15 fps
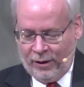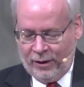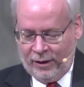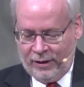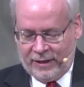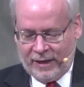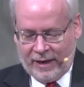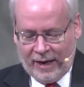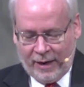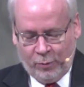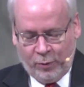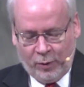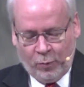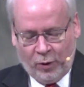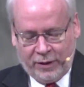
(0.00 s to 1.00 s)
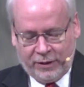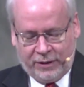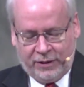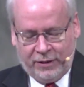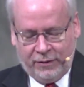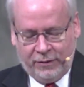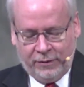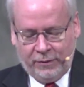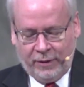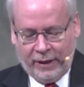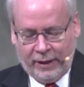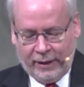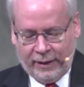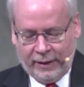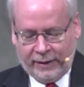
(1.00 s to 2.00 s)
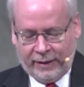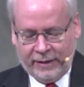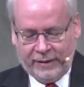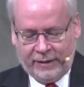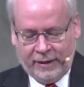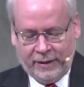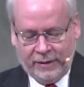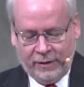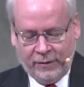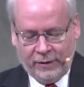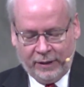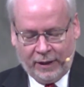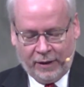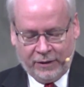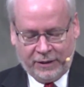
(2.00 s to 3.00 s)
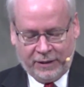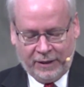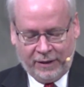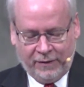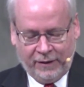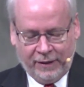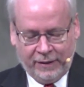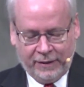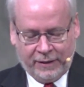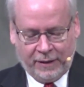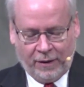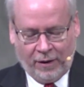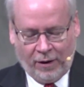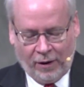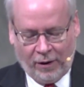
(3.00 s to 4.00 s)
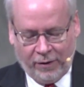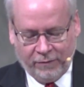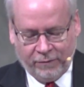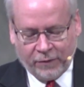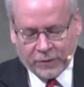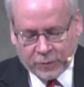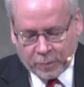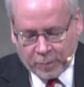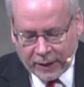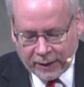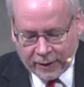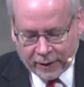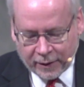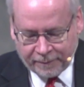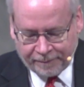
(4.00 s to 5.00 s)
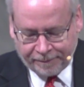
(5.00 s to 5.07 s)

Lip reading: Today we want to continue in our series on 1 Peter.